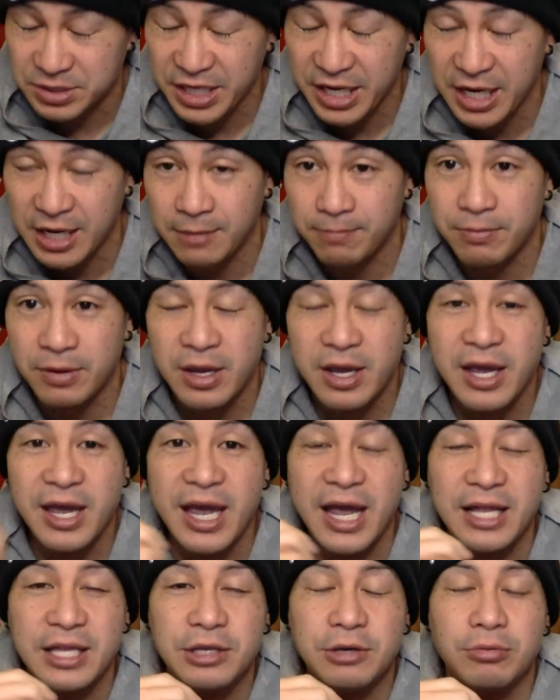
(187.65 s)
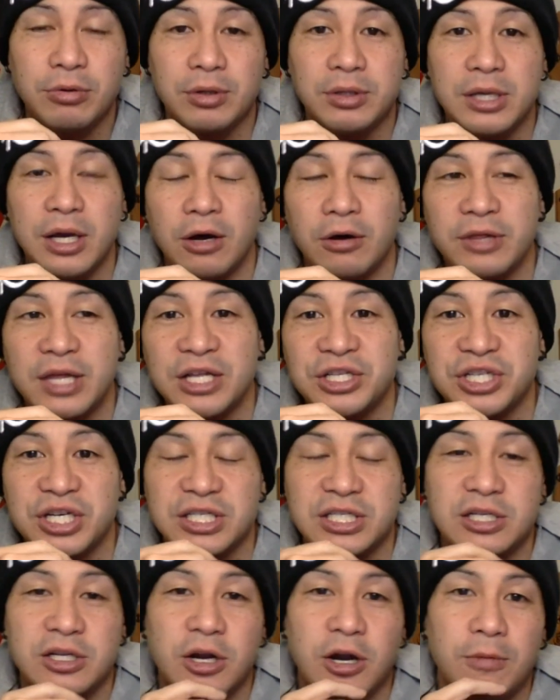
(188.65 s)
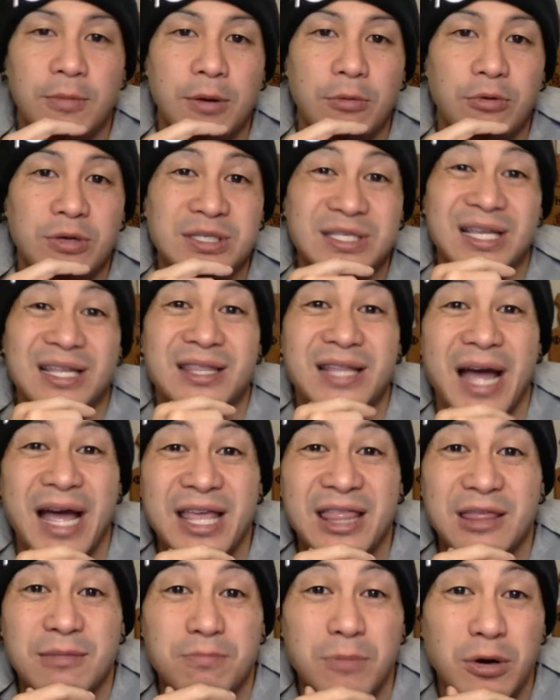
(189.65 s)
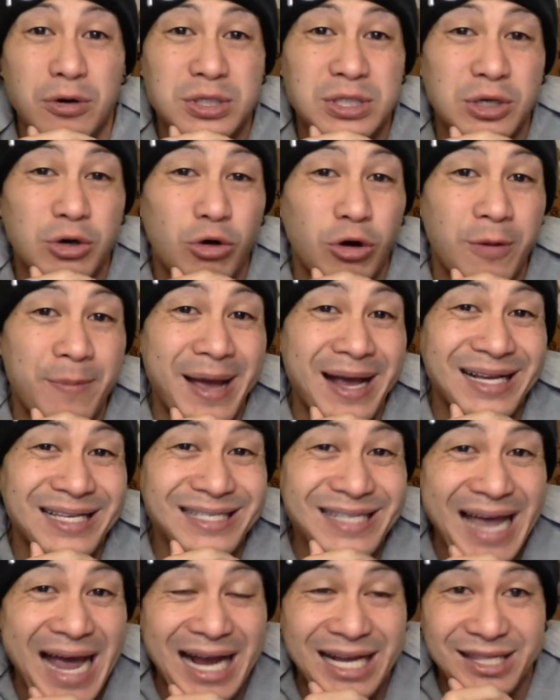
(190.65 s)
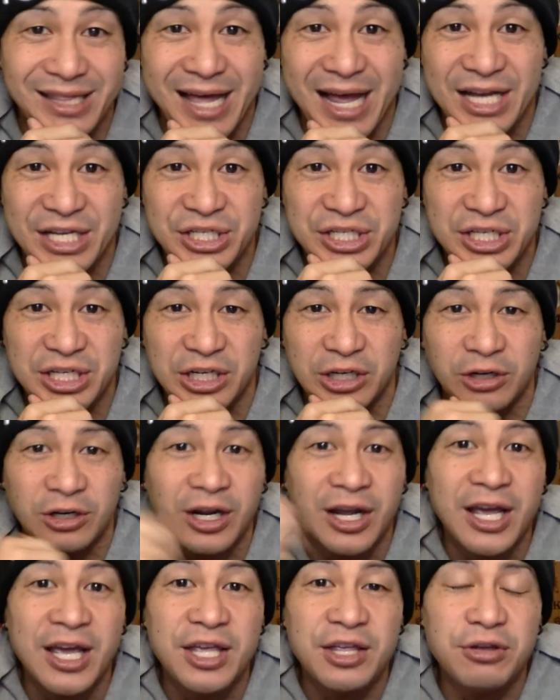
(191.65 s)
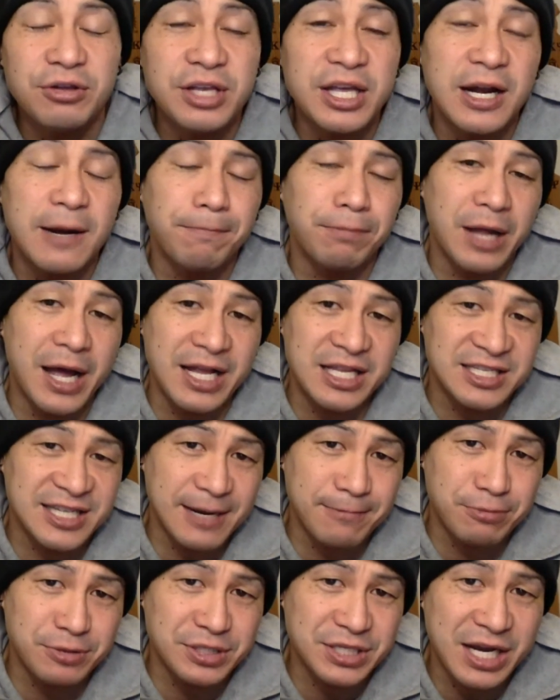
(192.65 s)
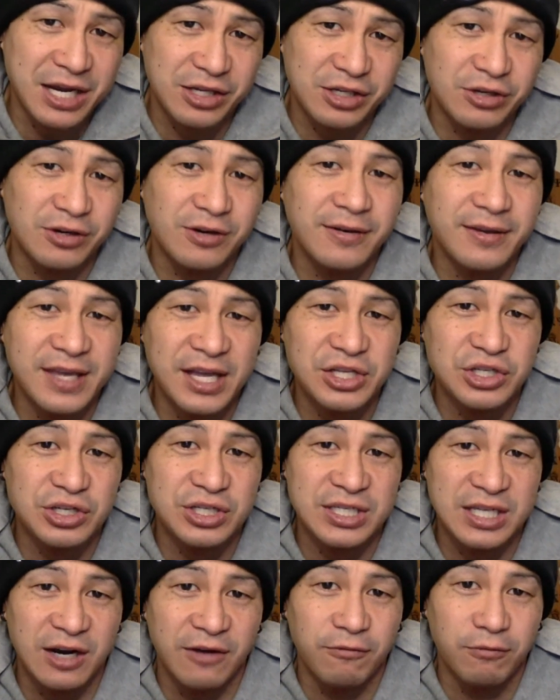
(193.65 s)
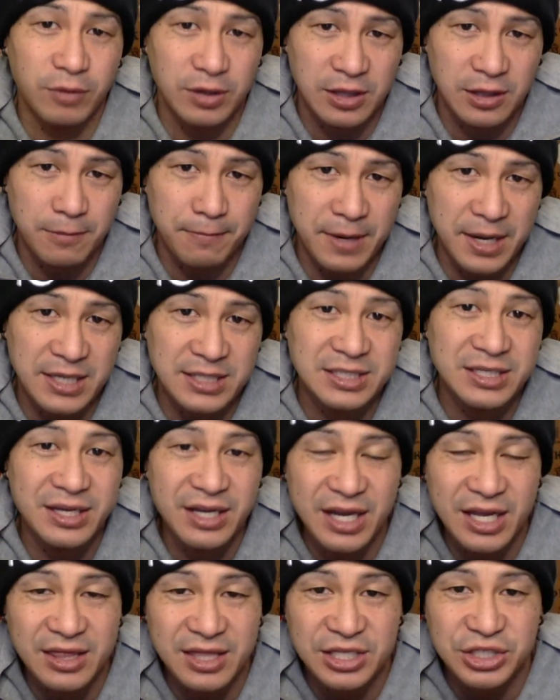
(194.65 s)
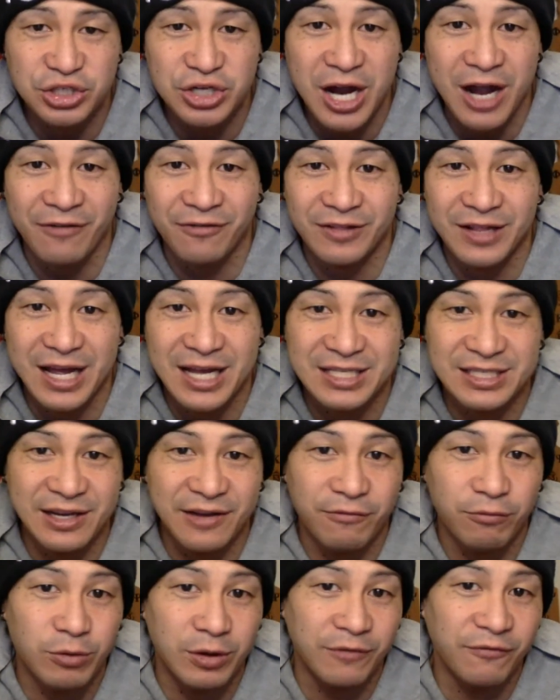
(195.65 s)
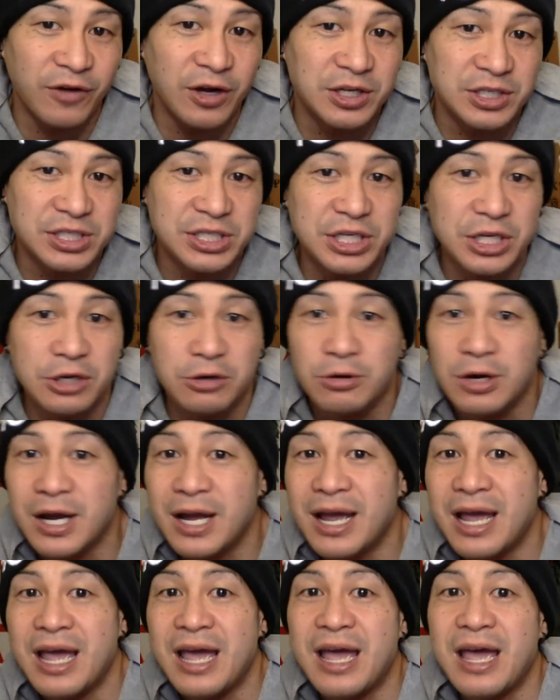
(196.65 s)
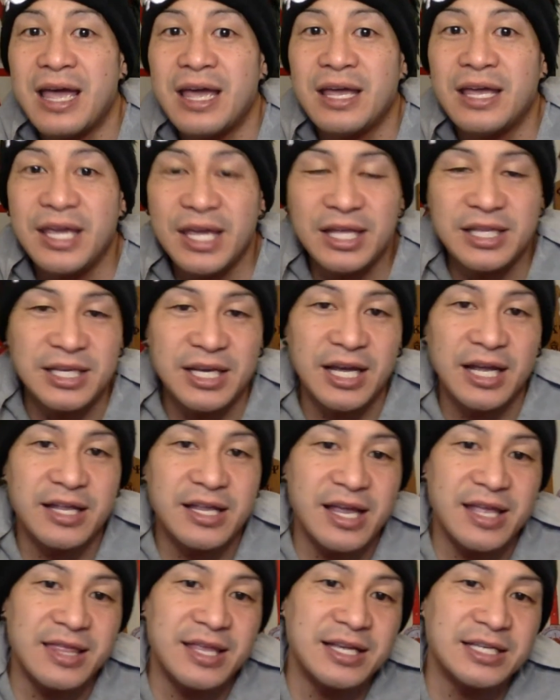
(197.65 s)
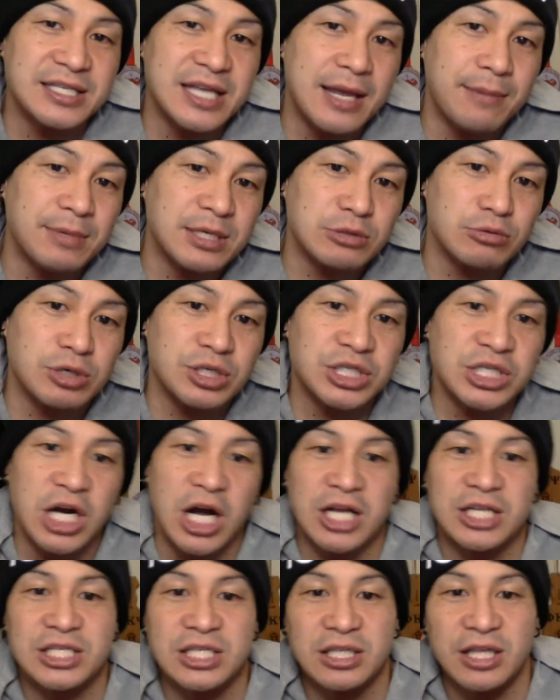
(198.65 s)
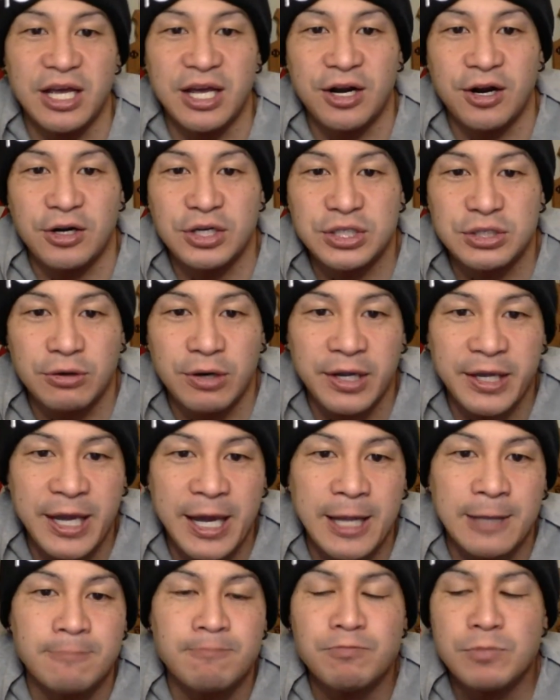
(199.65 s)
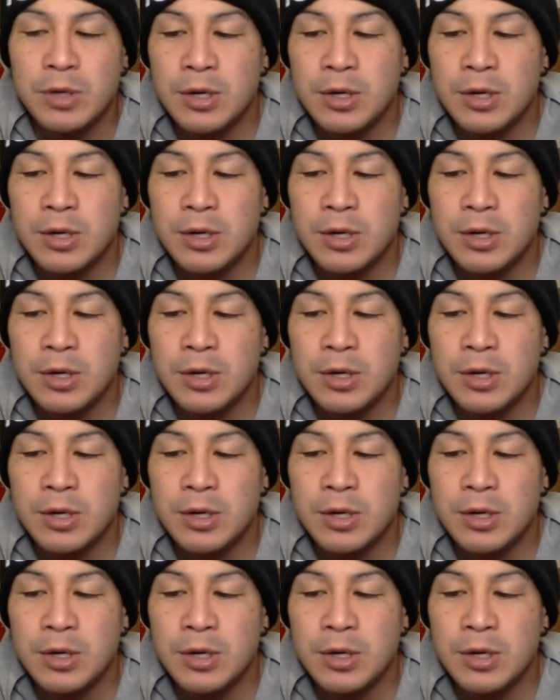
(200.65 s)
tape, and you will know that Justin Herbert was the ninth most quarterback sacked last year. You need a blindside protector. Get yourself one of the best in this draft class if one falls to you. He did, and his name is Rashawn Slater. So again,